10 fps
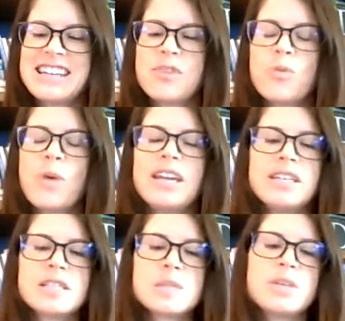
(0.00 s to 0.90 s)
the way
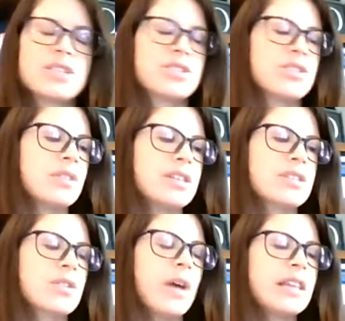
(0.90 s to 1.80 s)
he speaks to it is
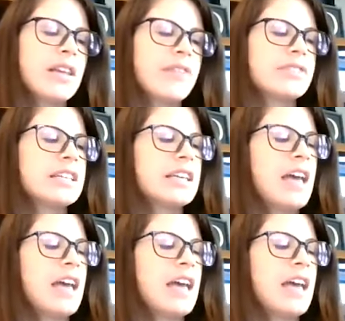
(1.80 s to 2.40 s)
quite lovely.